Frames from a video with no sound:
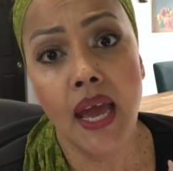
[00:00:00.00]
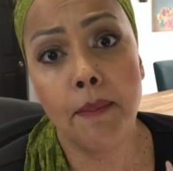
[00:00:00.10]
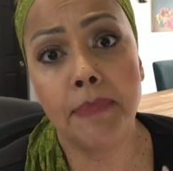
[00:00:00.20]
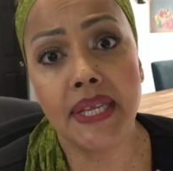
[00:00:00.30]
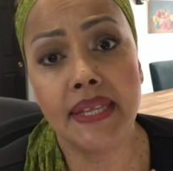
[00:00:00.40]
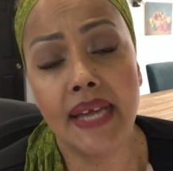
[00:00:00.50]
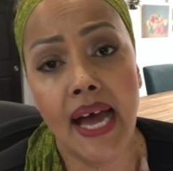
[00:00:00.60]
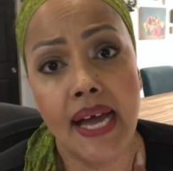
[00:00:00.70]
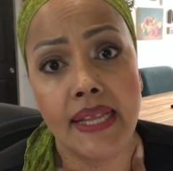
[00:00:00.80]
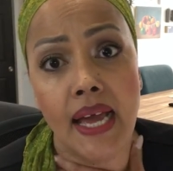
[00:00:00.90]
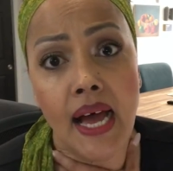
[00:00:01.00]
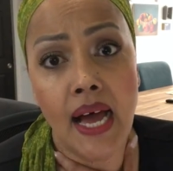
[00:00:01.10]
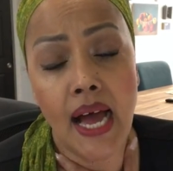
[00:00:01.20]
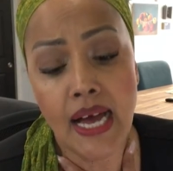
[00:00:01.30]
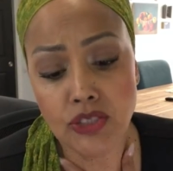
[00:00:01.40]
but that
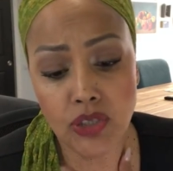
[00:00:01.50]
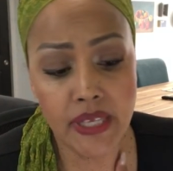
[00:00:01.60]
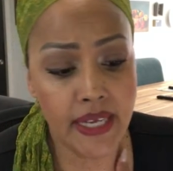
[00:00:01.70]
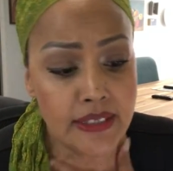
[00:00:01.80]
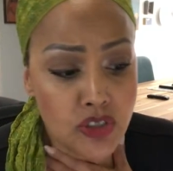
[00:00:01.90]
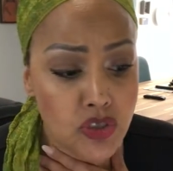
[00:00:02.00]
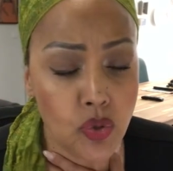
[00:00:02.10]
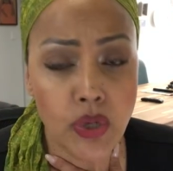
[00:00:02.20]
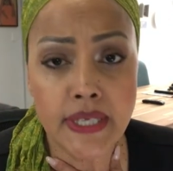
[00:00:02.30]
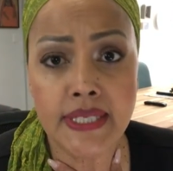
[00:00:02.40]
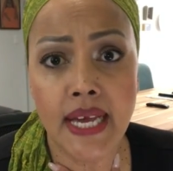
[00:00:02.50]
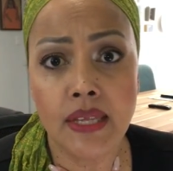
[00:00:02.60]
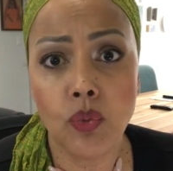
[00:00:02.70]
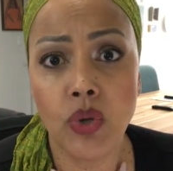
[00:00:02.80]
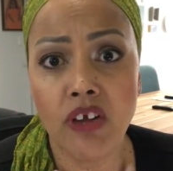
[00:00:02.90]
actually ensures
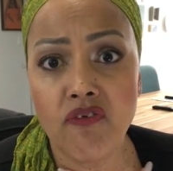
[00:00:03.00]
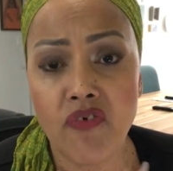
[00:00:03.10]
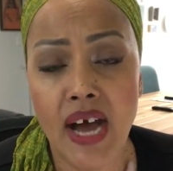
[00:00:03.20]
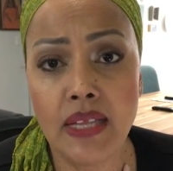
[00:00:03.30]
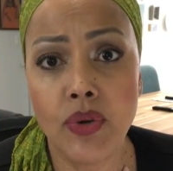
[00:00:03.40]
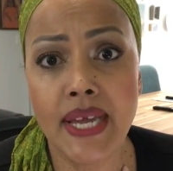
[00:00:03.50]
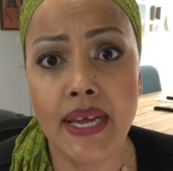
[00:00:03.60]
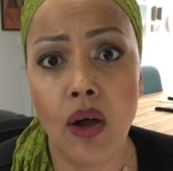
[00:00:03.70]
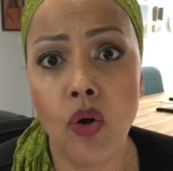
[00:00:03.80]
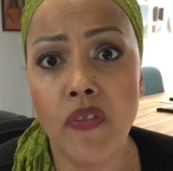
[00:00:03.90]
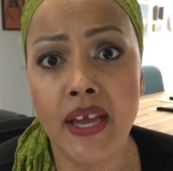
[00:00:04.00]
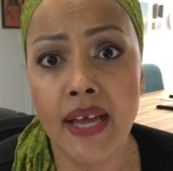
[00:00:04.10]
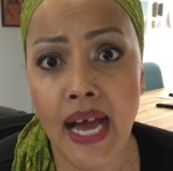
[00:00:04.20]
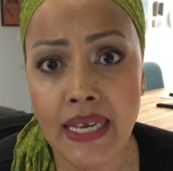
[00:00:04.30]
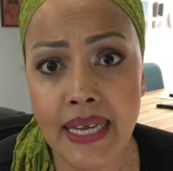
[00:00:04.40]
that we're following all the
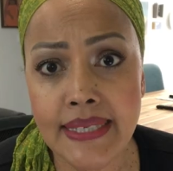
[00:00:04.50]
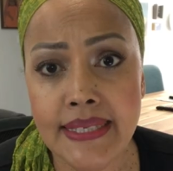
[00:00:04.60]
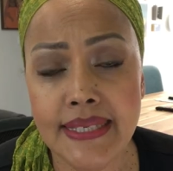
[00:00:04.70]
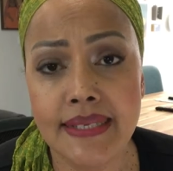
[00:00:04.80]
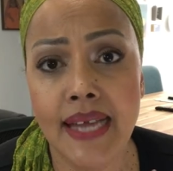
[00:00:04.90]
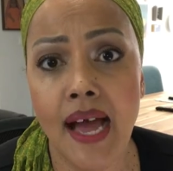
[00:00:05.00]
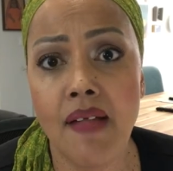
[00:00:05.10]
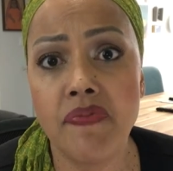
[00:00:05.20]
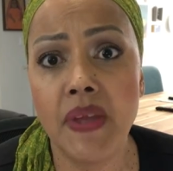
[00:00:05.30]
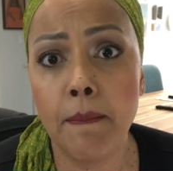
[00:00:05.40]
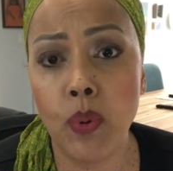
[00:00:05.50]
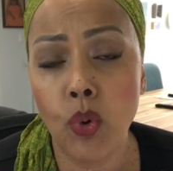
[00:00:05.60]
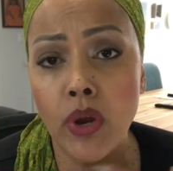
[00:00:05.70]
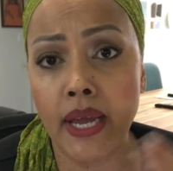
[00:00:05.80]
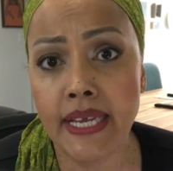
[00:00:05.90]
guidelines that the board